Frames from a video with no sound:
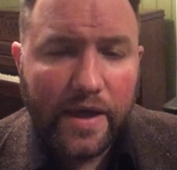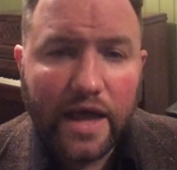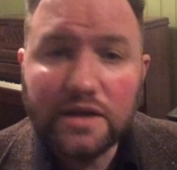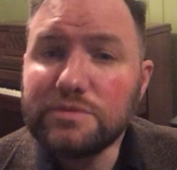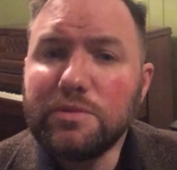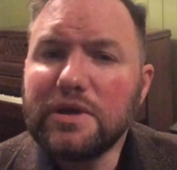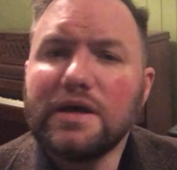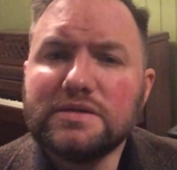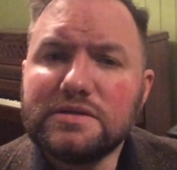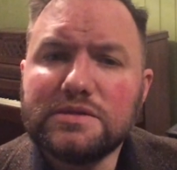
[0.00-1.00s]
And it's
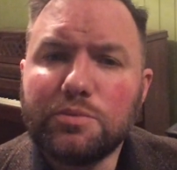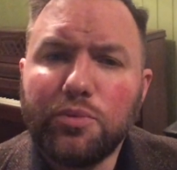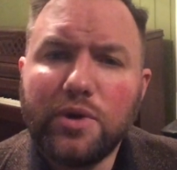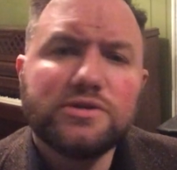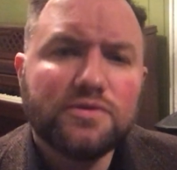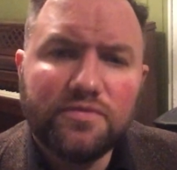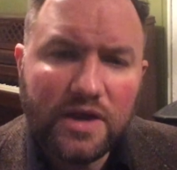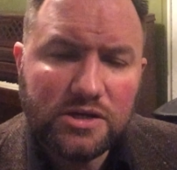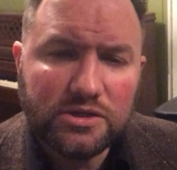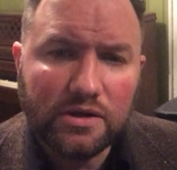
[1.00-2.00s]
because it's the
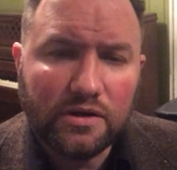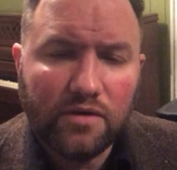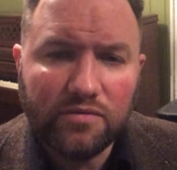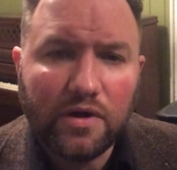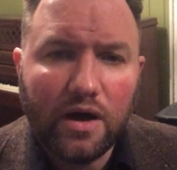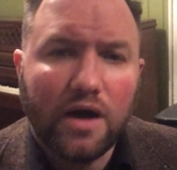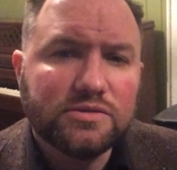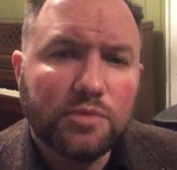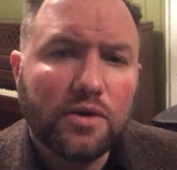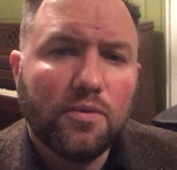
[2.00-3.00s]
preservation of the
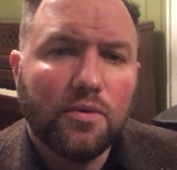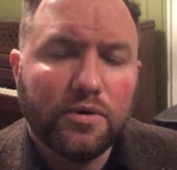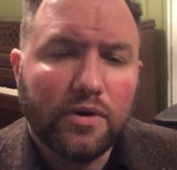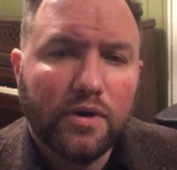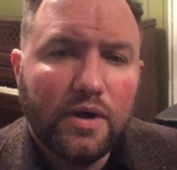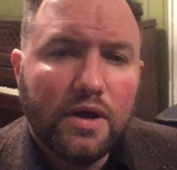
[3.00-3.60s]
cosmic order.